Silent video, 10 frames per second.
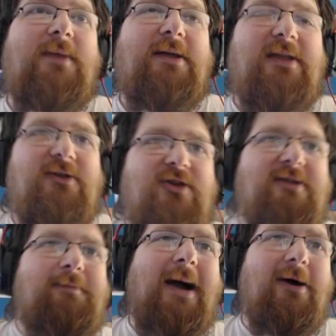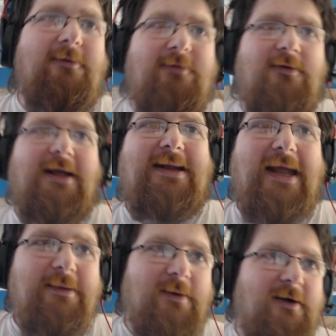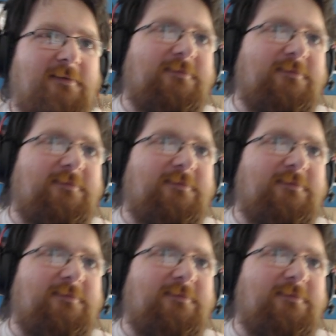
think she's a powerful enabler